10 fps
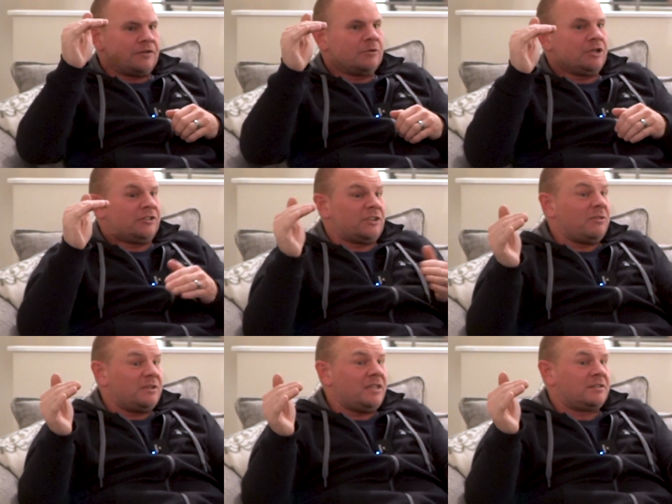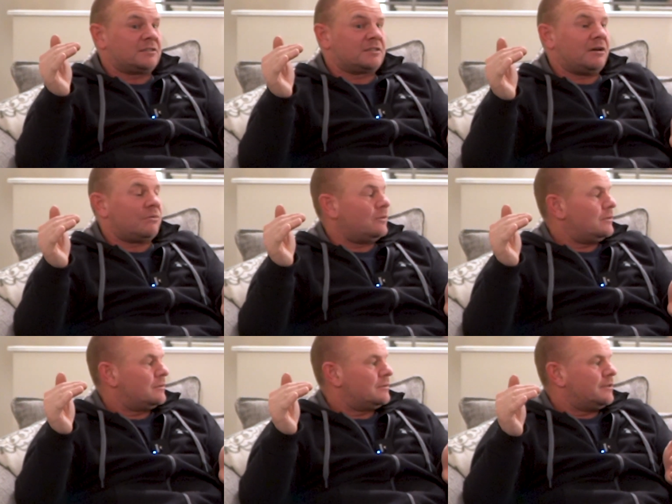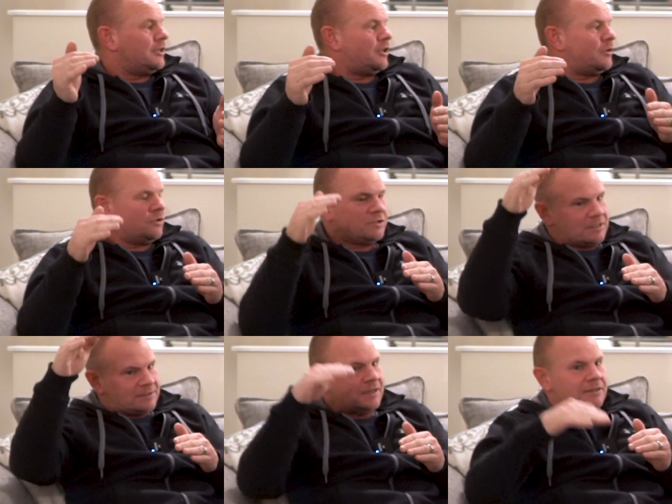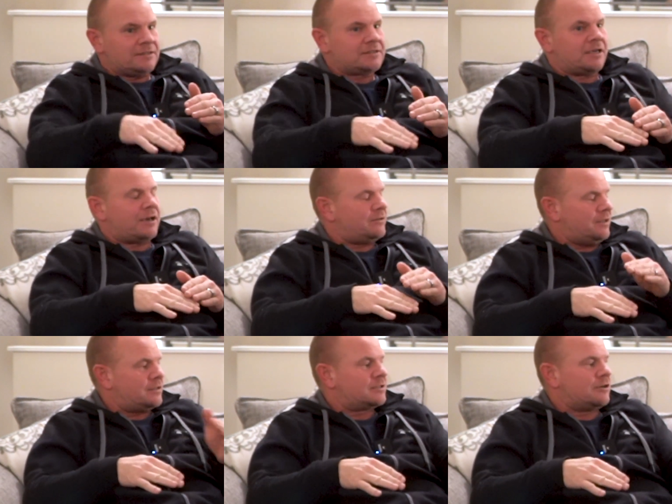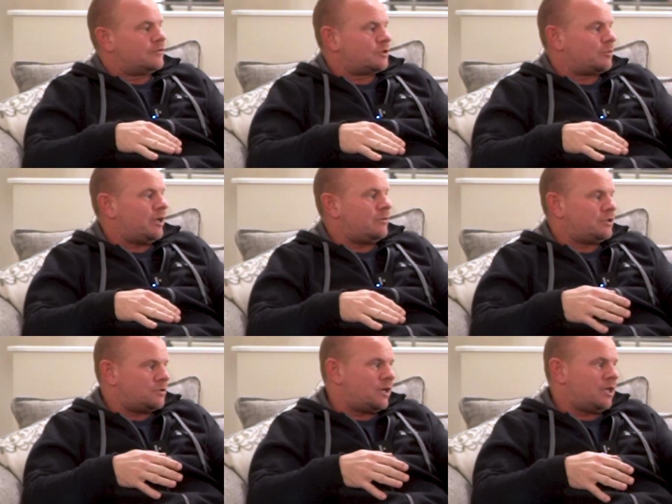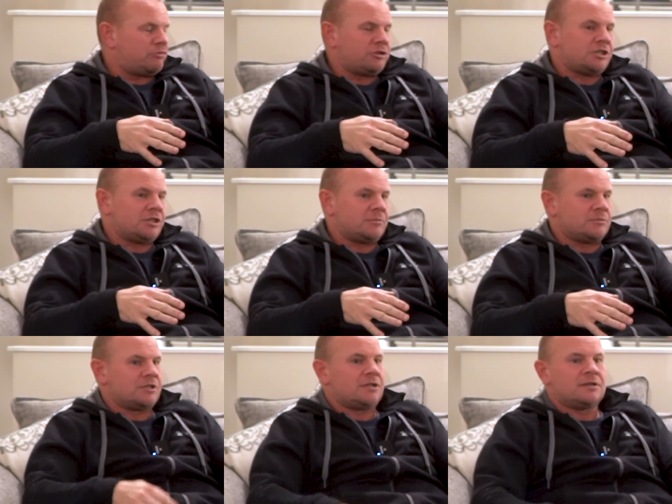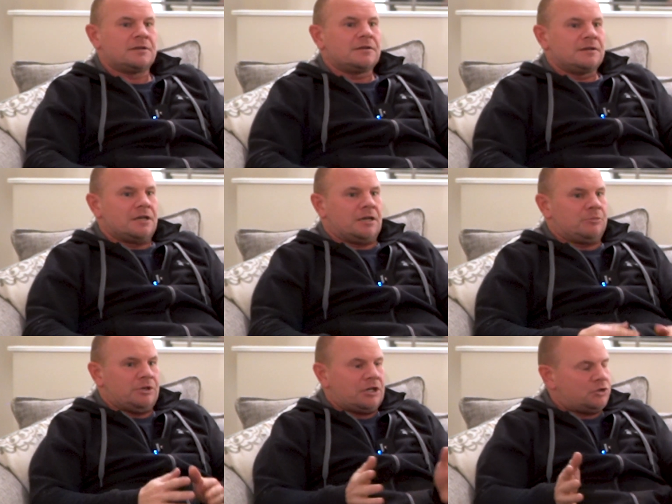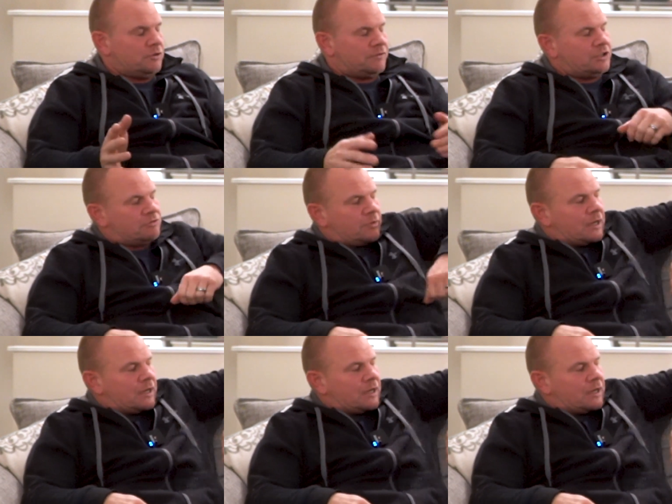for the money because they don't need to sell. The ones that sell at a discount need to sell for speed, which is where your bridging comes in. But yeah, joint venturing